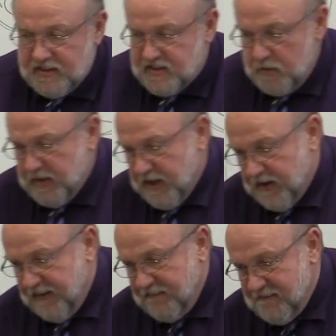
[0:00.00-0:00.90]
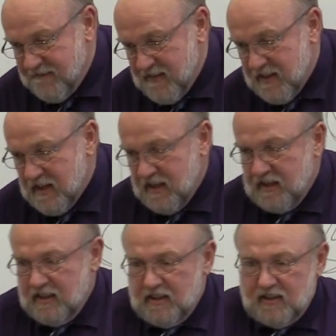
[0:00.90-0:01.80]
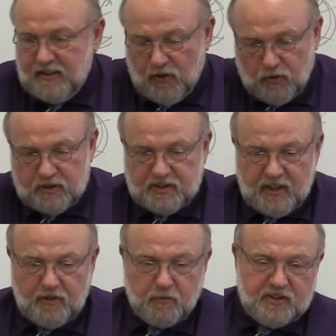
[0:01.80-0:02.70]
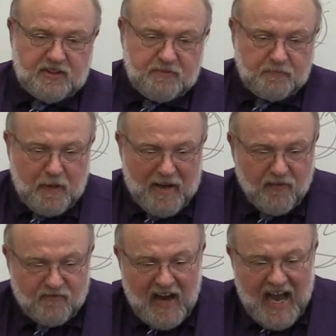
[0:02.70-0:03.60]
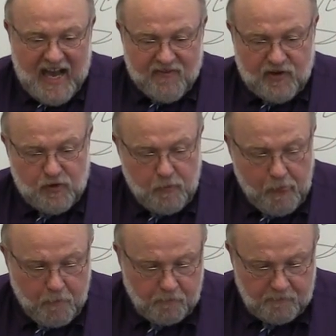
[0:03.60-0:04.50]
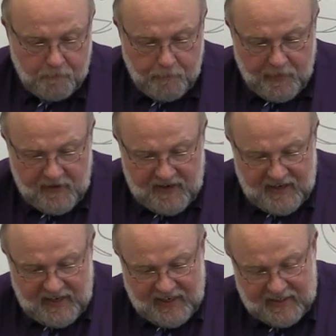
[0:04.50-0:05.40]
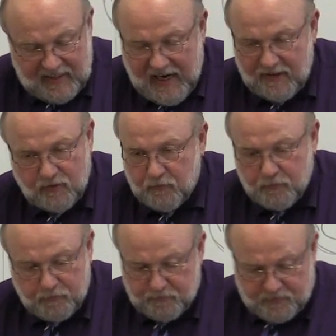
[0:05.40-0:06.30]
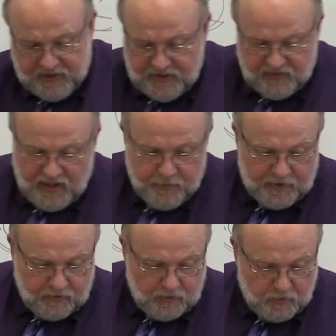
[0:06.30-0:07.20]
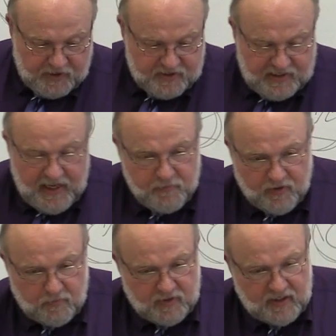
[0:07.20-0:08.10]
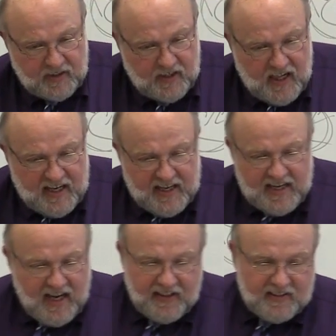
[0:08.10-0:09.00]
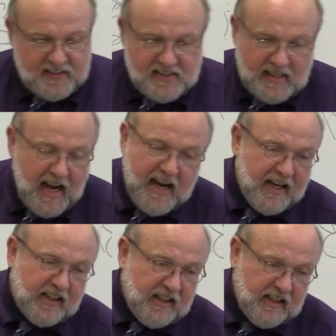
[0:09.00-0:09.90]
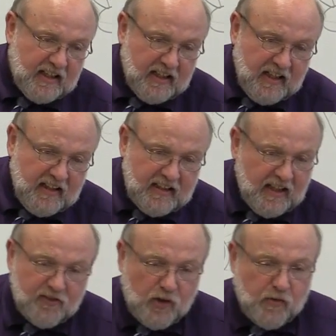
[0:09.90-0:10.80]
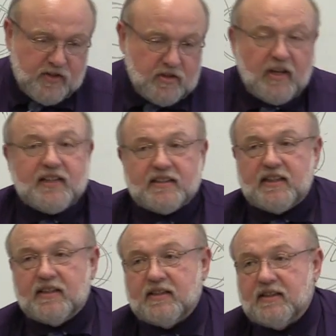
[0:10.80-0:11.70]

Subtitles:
seminary, the older son was about 5, and to this day we don't know where this came from, but he had this saying that drove us crazy,